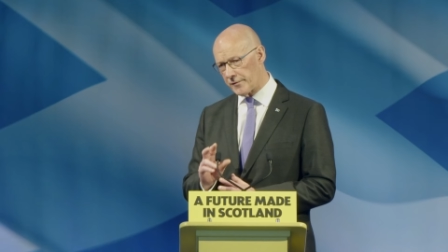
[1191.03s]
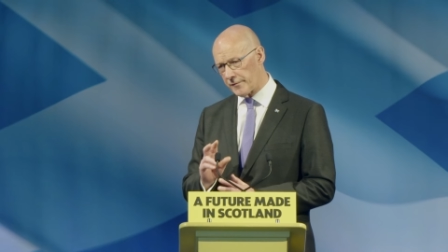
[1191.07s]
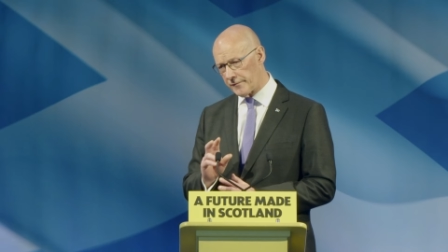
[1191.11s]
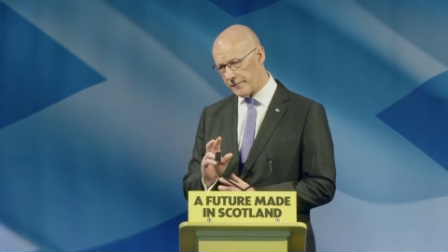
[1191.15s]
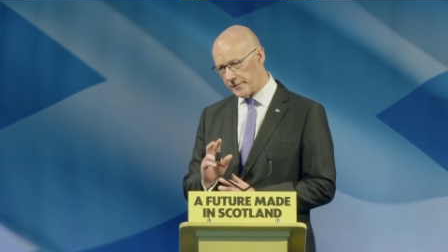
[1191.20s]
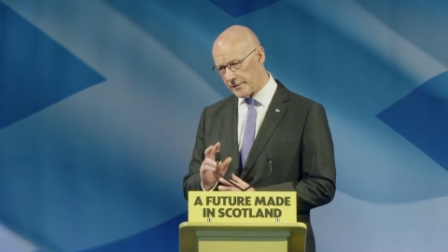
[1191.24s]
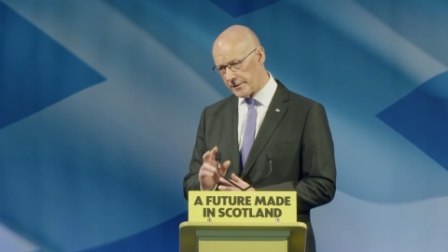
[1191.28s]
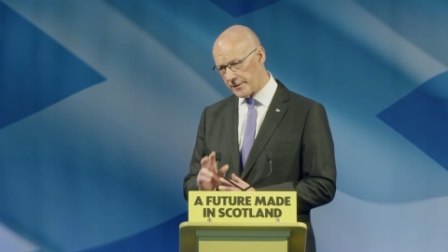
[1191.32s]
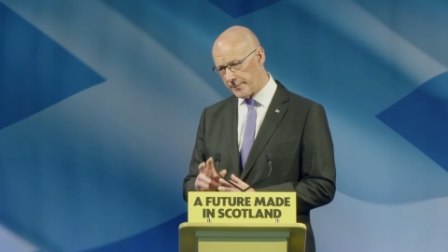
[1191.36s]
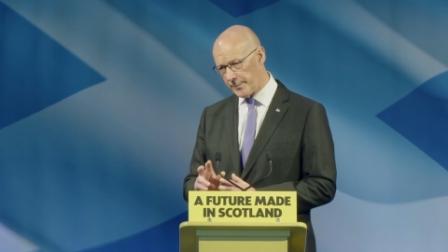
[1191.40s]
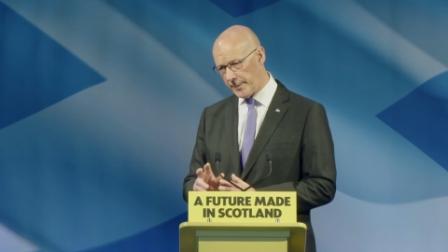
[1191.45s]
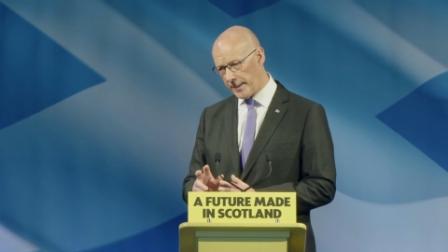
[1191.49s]
of
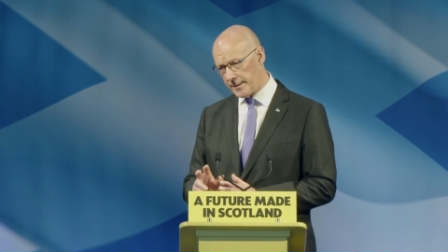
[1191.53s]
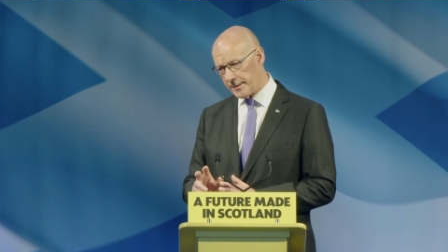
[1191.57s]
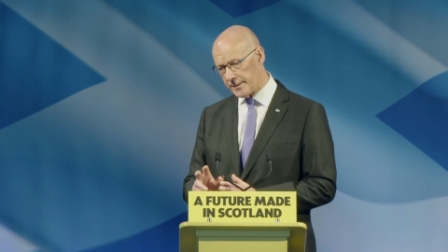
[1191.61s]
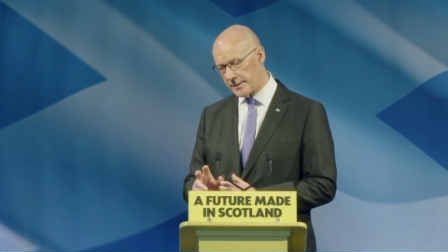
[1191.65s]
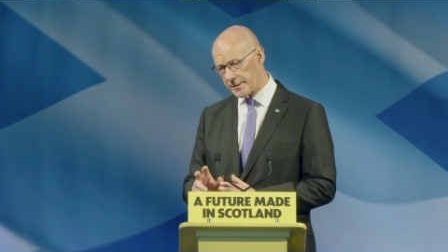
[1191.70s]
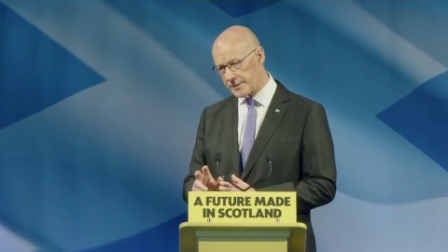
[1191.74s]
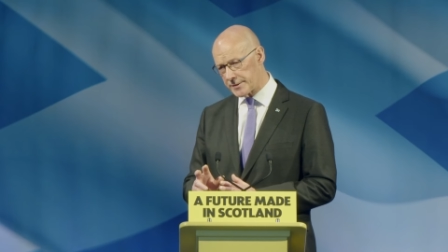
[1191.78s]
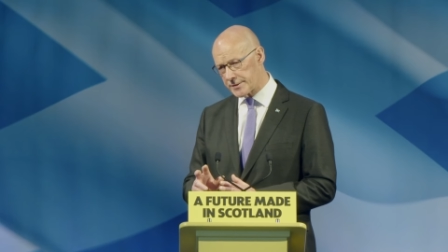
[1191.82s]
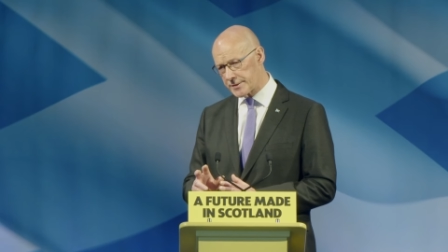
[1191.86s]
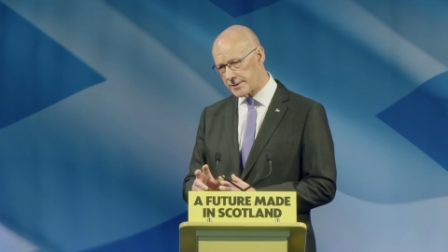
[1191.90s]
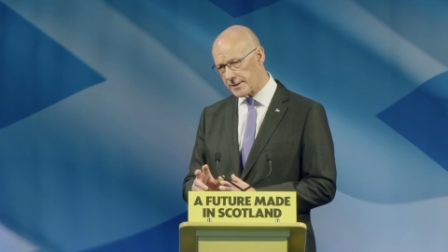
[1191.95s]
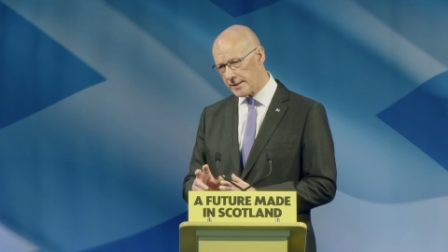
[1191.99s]

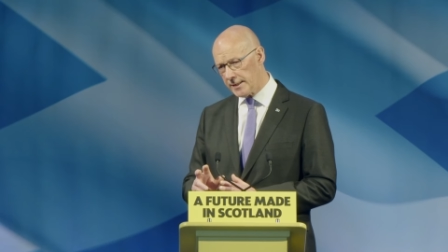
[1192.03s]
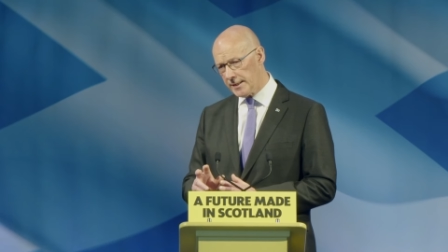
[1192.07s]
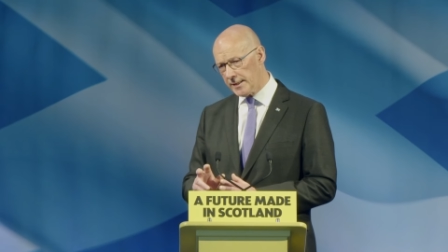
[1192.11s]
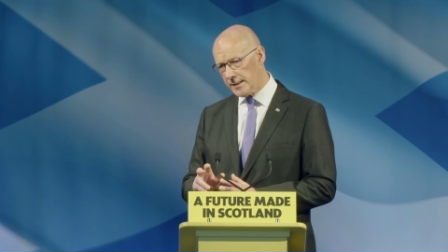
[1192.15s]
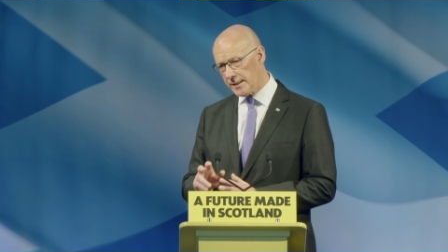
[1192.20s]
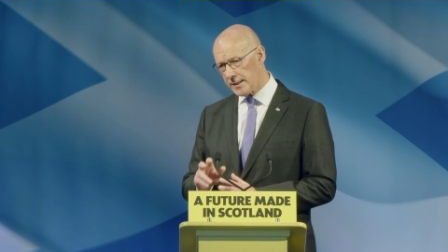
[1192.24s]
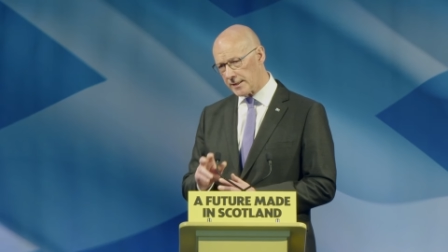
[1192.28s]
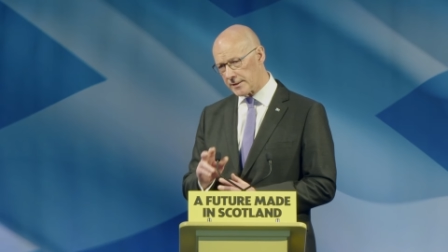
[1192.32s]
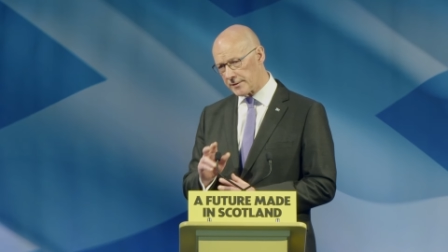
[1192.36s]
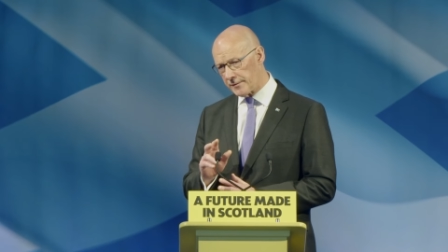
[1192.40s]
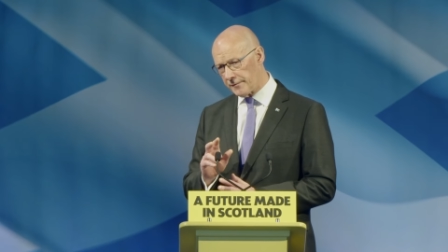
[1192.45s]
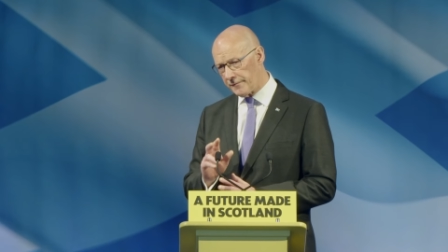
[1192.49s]
independence
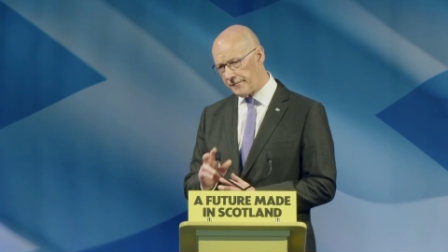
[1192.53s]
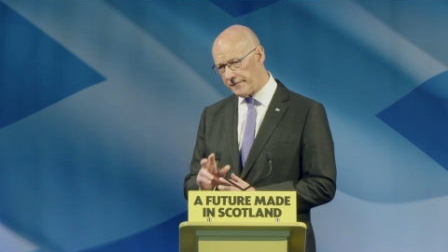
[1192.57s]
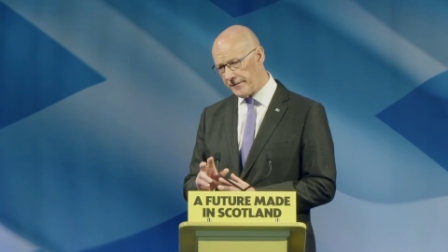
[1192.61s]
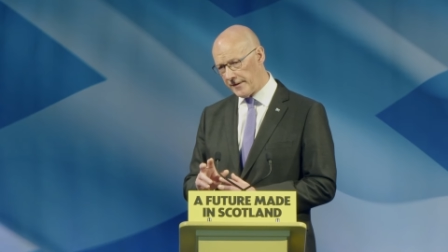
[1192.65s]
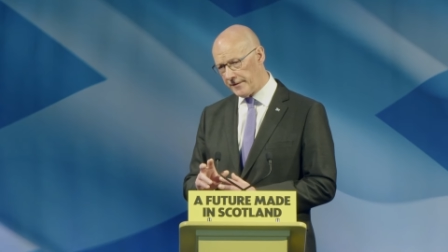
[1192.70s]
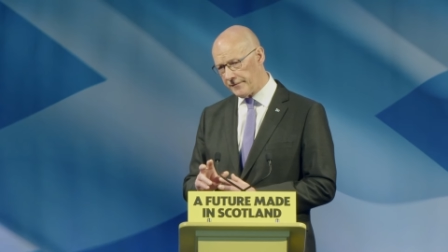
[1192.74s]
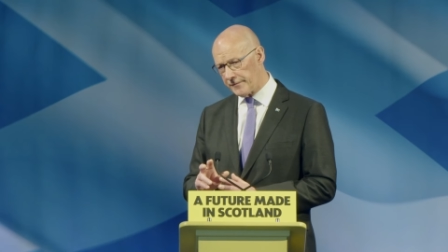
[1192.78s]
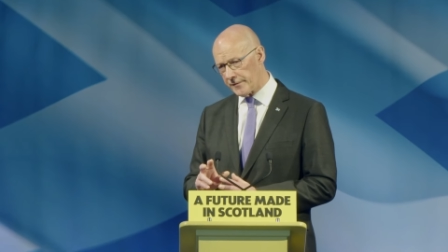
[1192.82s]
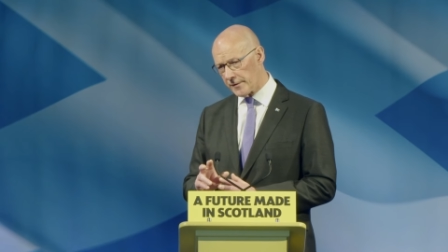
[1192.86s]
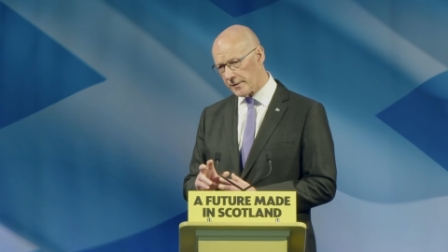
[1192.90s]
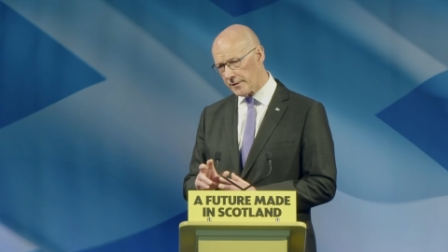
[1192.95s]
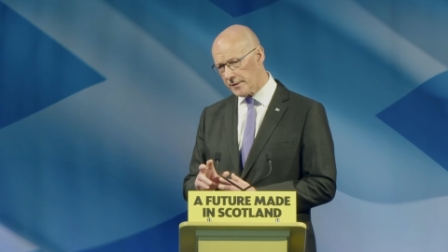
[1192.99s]
and in
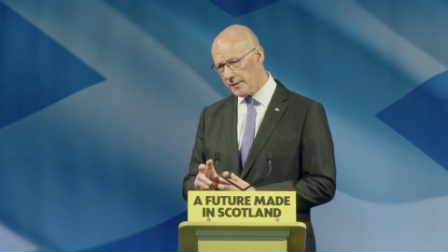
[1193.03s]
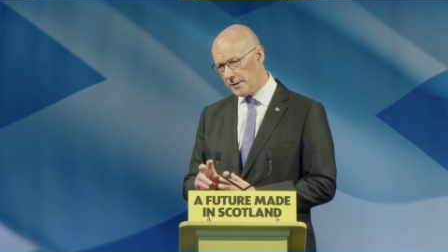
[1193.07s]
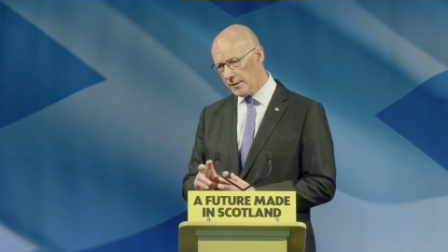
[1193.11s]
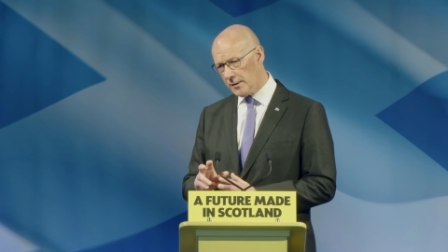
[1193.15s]
favour